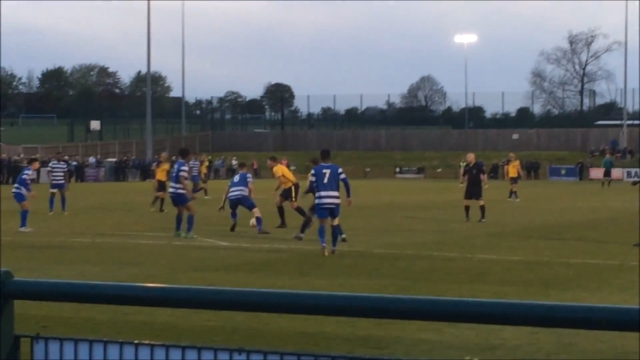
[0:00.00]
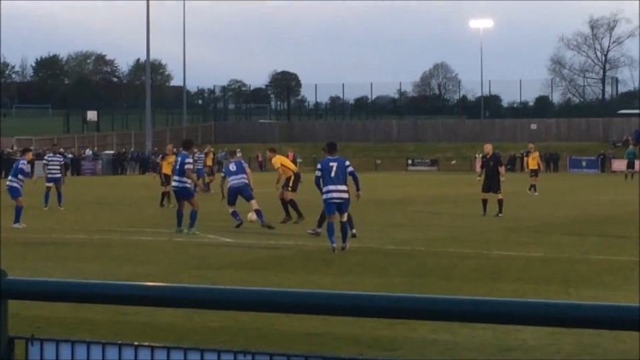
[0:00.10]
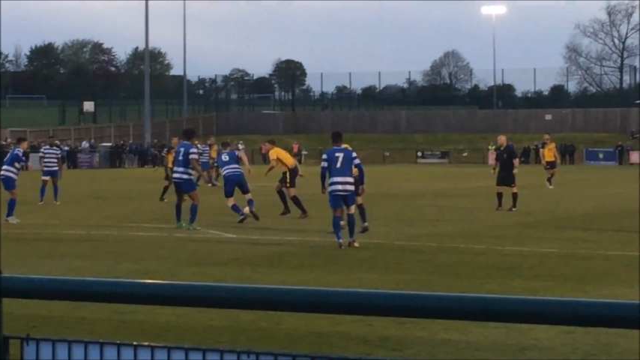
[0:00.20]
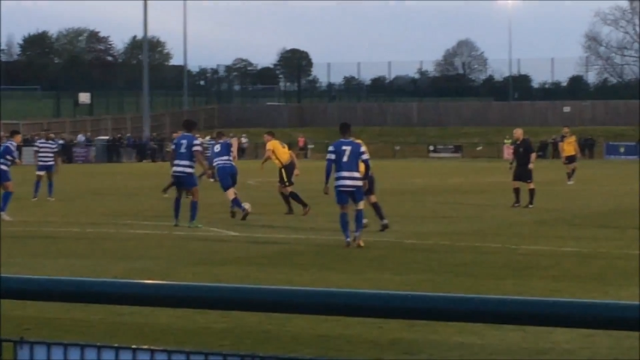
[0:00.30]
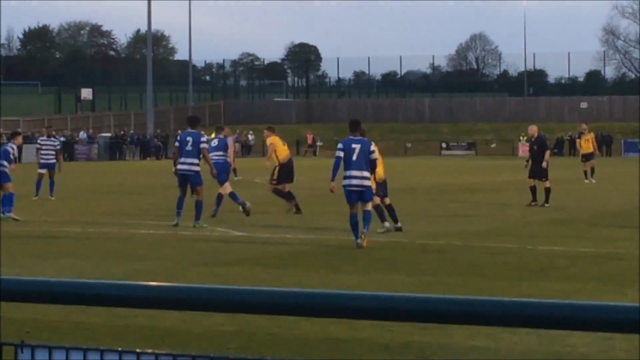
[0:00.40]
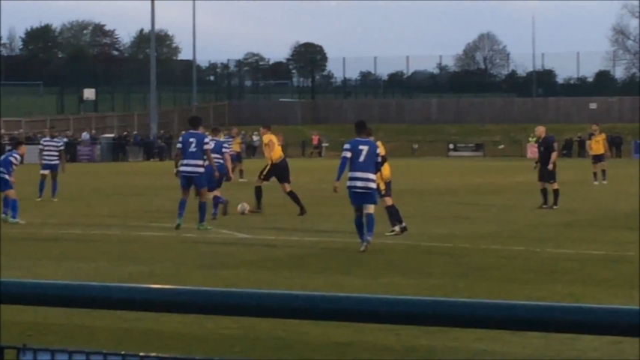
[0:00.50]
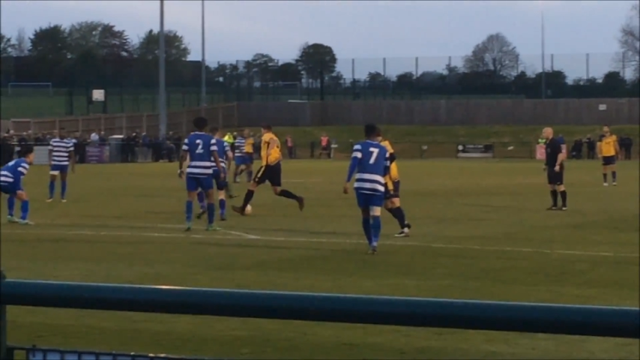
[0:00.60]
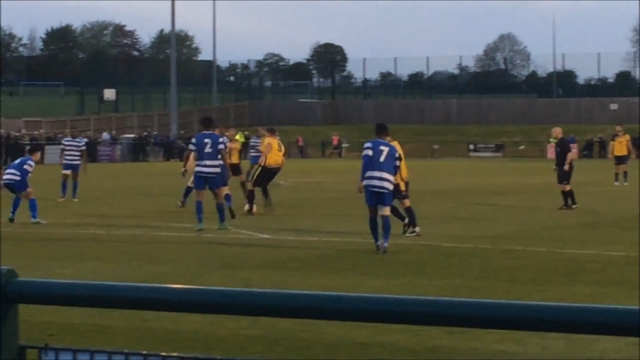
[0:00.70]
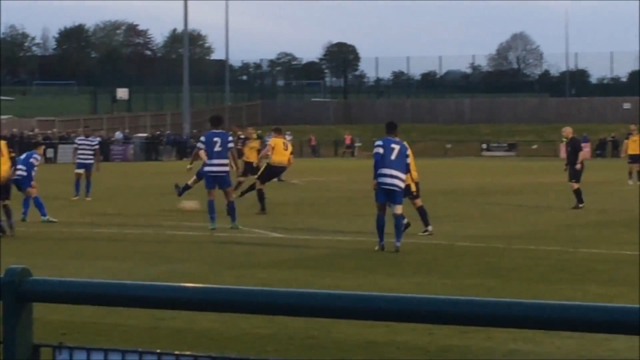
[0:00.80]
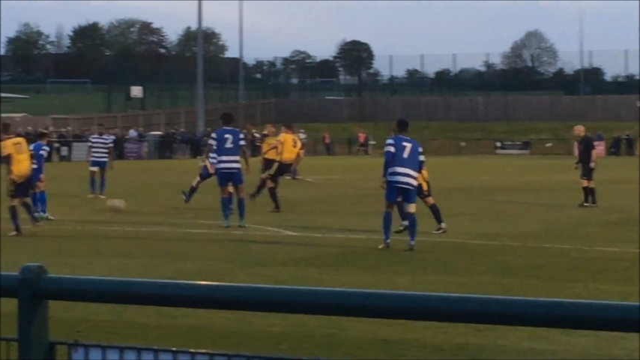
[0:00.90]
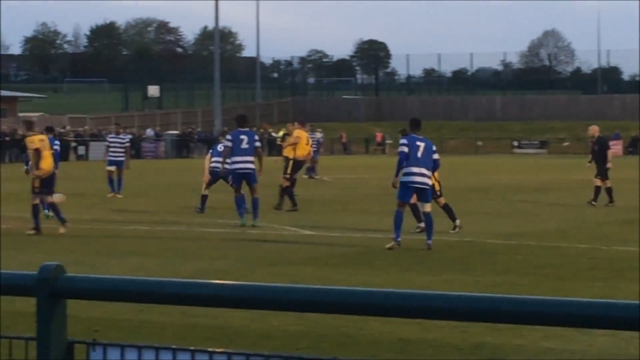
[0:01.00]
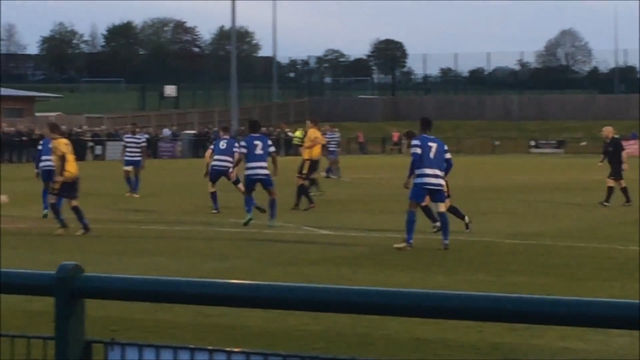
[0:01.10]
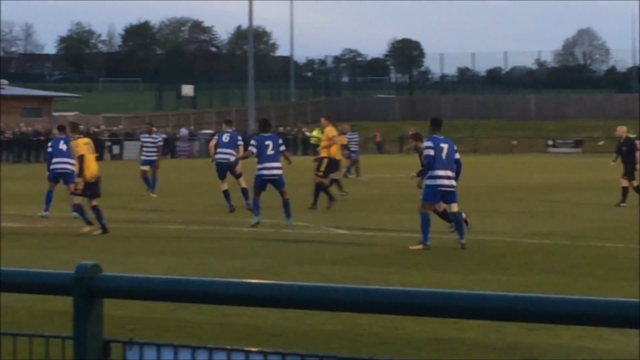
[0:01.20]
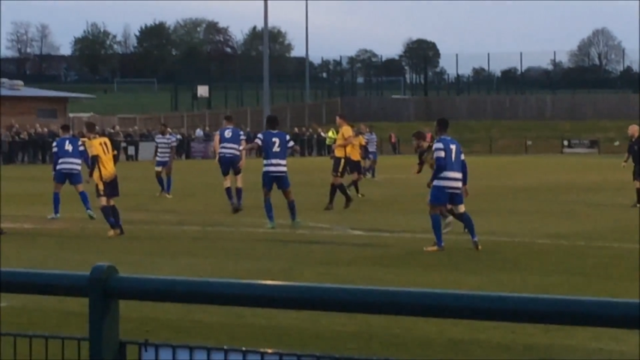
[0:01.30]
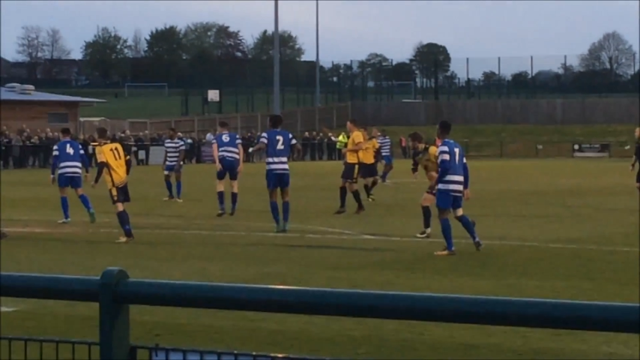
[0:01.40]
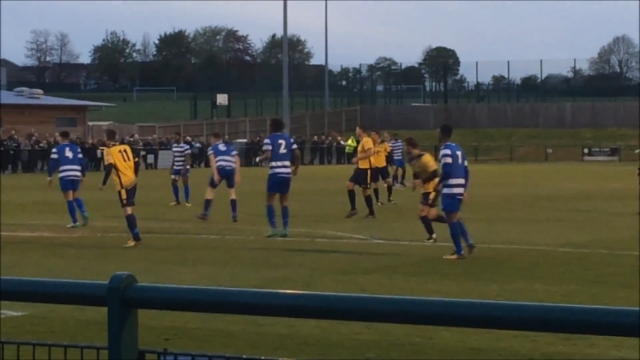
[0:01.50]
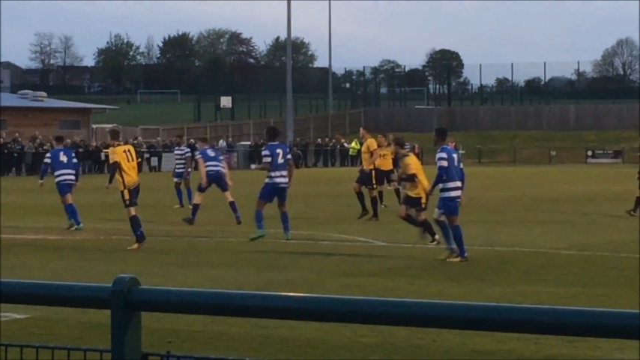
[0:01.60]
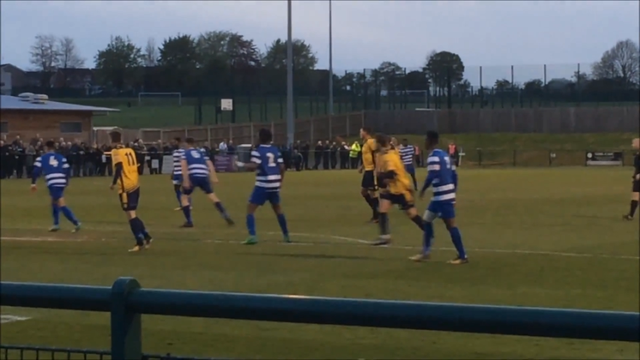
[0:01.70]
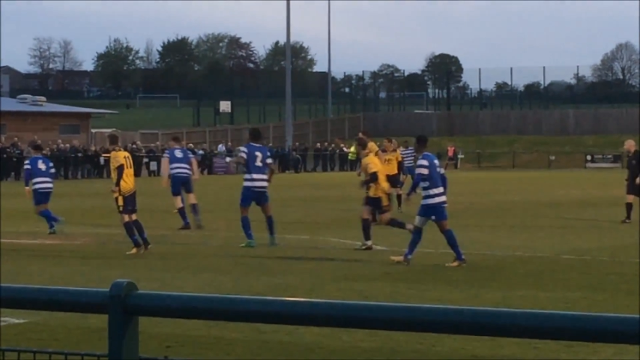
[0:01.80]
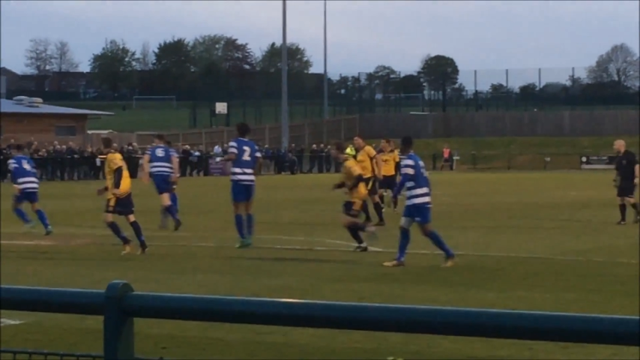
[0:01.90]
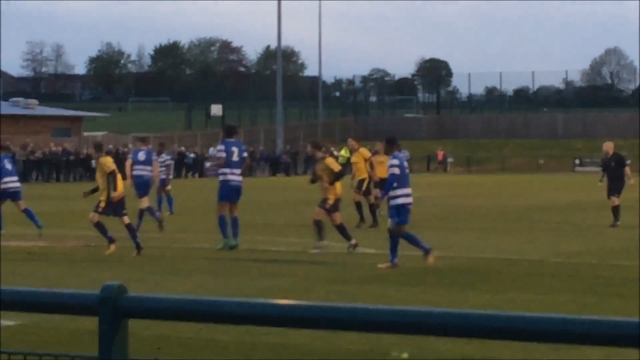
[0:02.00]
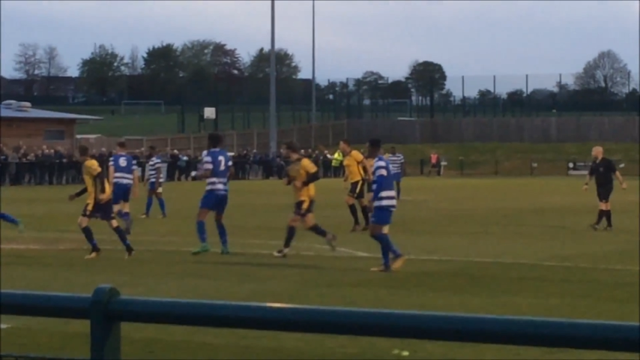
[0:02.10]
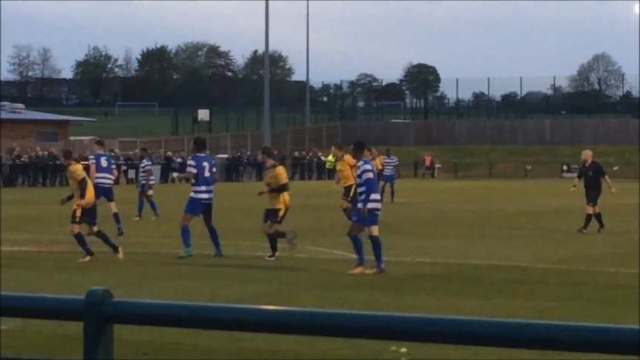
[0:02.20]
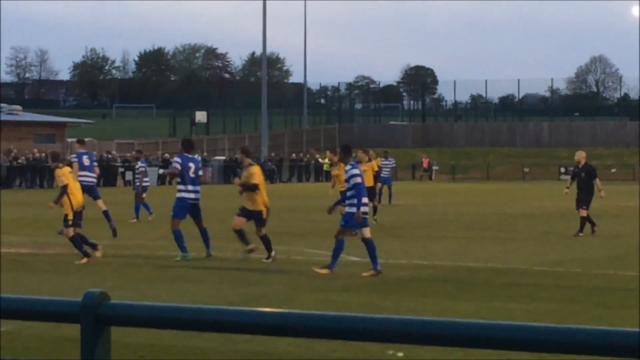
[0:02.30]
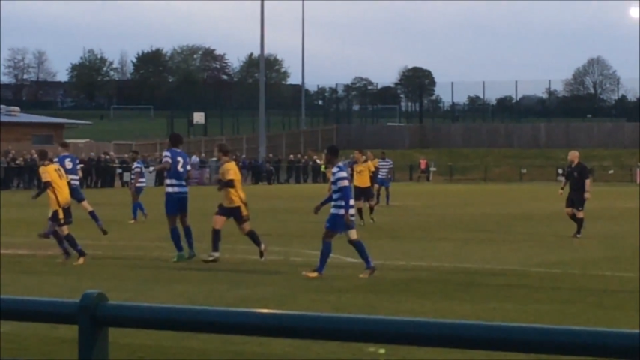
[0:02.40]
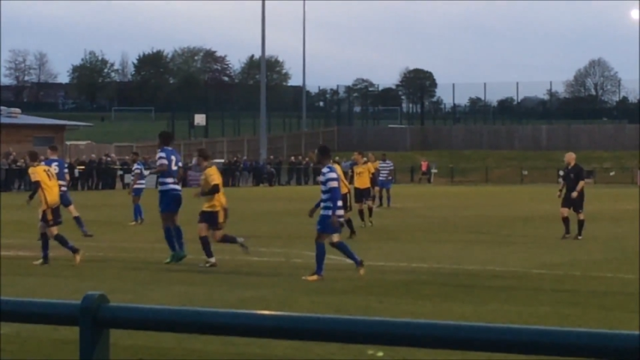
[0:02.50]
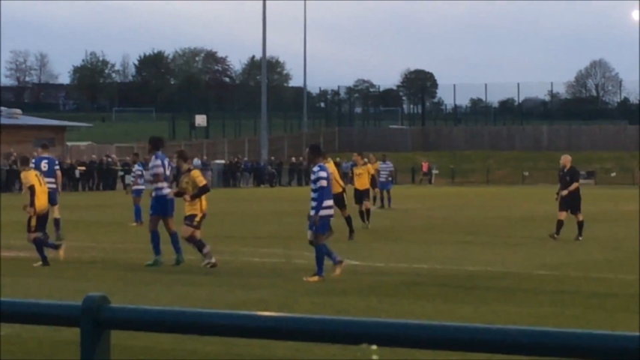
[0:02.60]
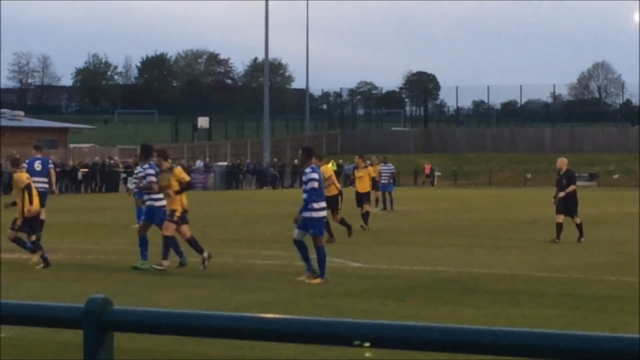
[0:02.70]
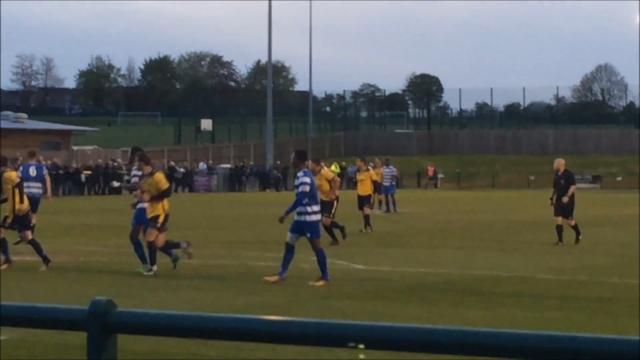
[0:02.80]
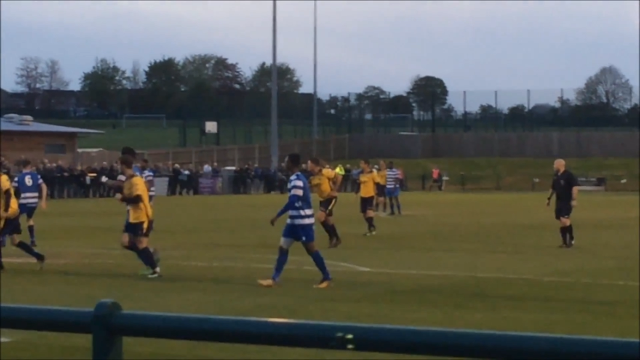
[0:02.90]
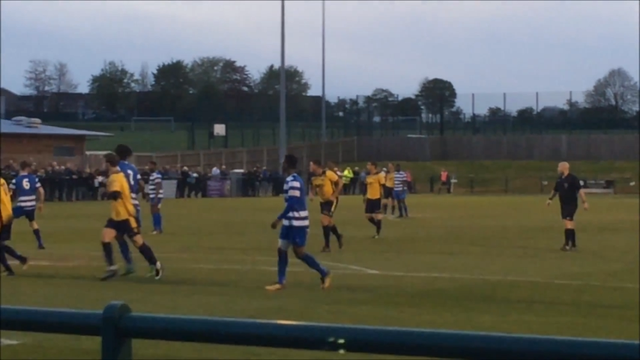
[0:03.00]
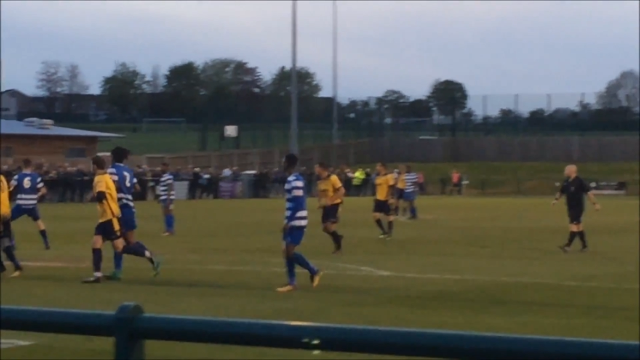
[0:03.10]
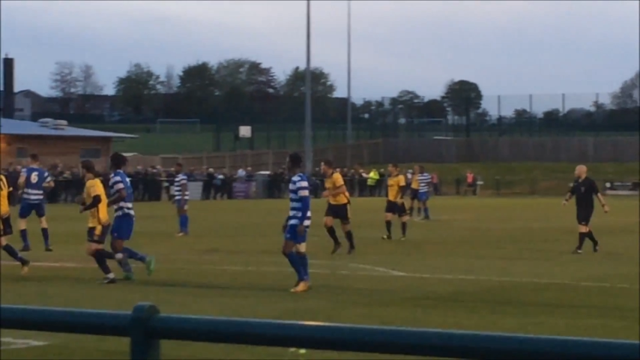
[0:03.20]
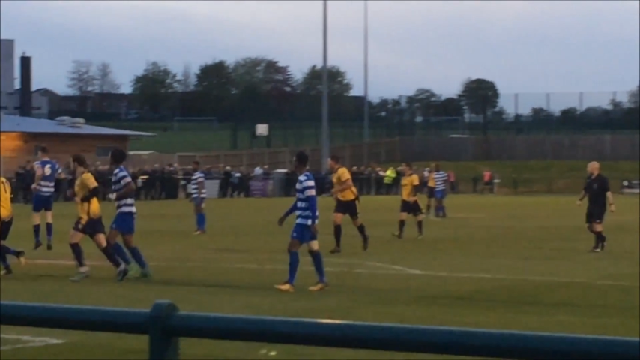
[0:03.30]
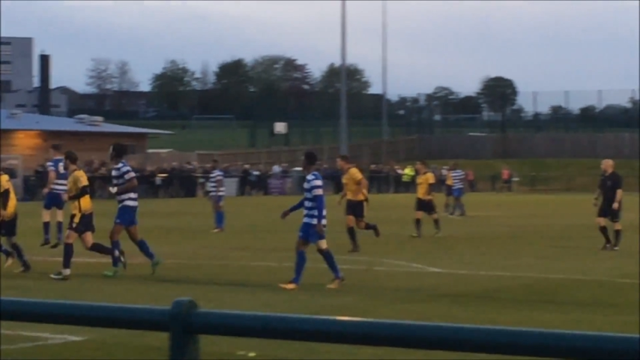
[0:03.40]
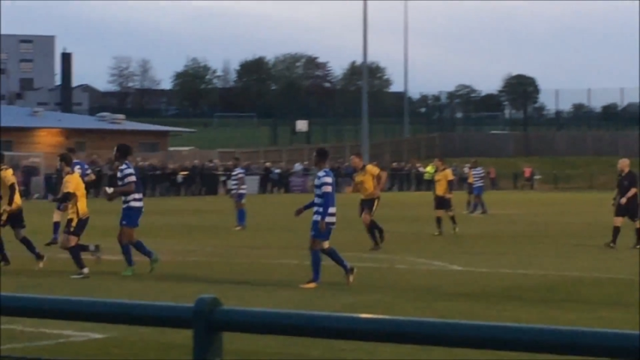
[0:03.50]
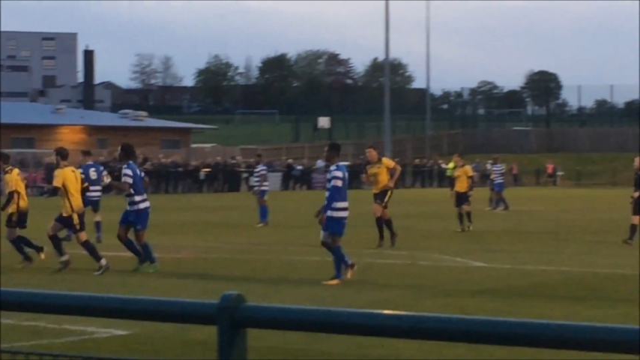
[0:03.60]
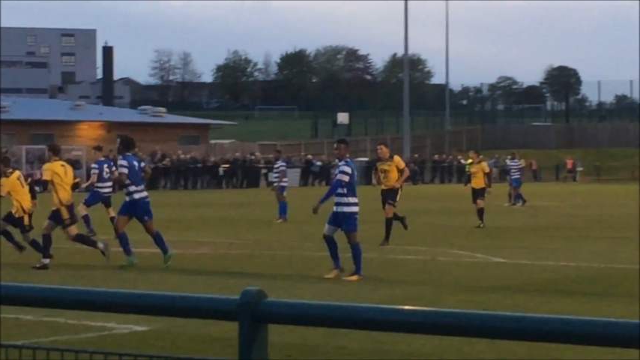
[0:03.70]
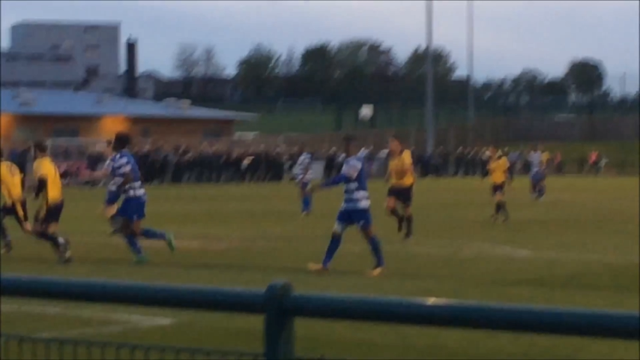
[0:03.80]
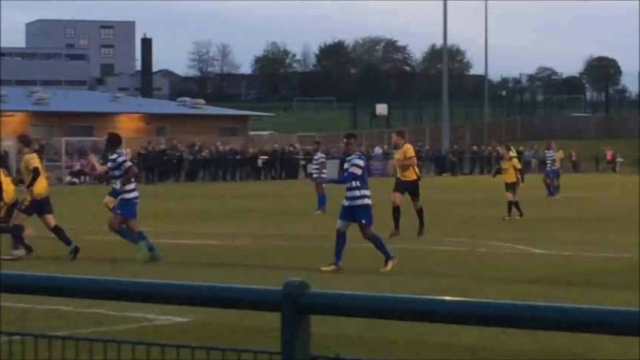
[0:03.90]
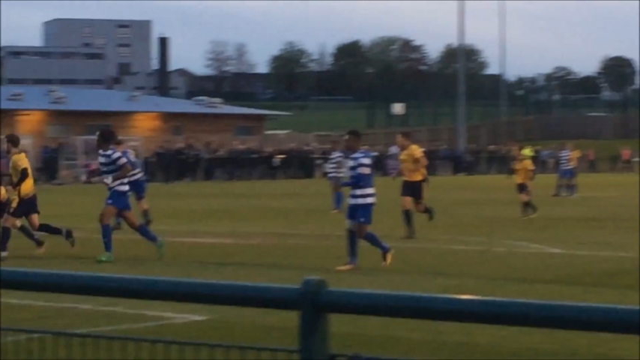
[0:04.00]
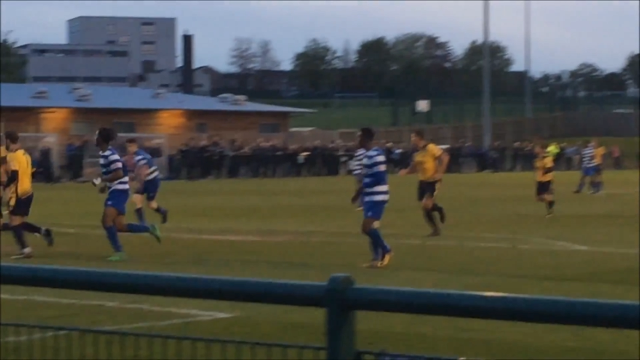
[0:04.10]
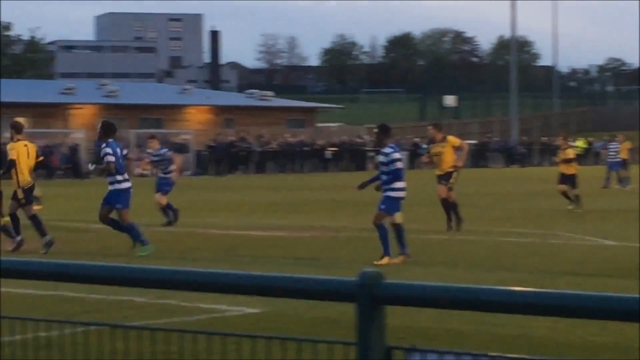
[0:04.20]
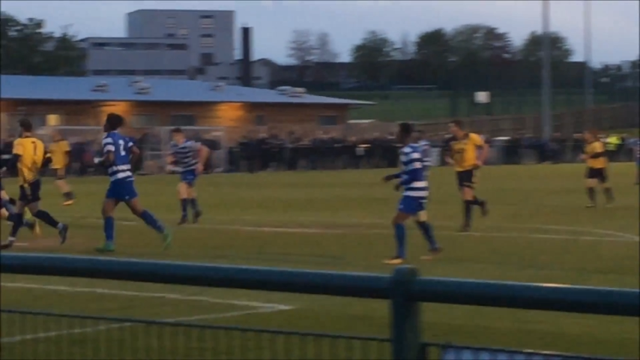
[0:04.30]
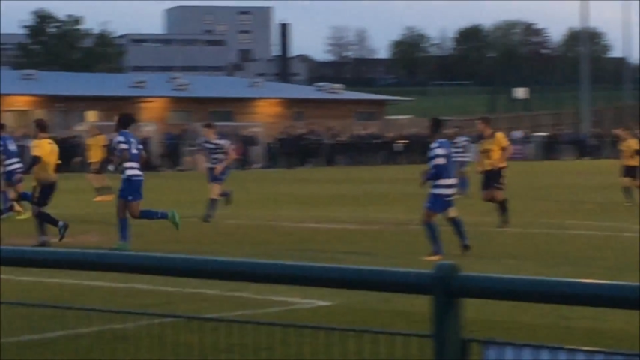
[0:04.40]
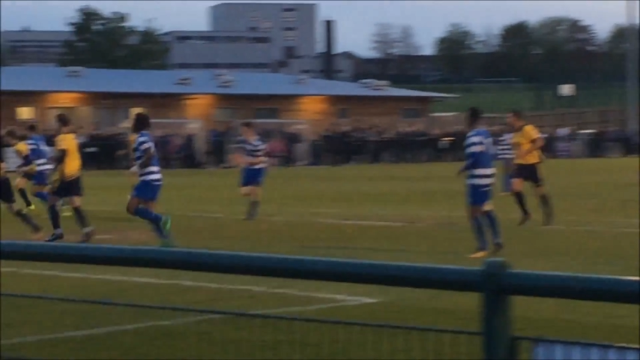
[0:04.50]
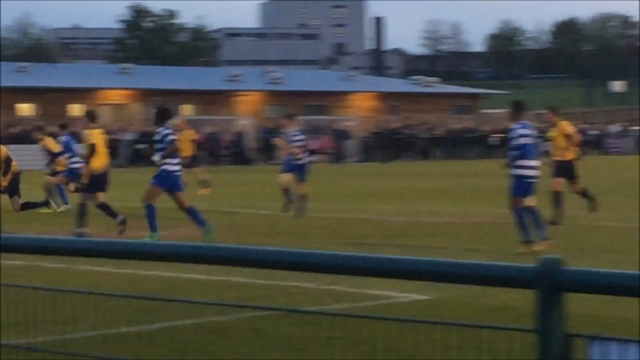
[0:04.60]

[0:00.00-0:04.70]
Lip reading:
Nobody's mouth can be seen.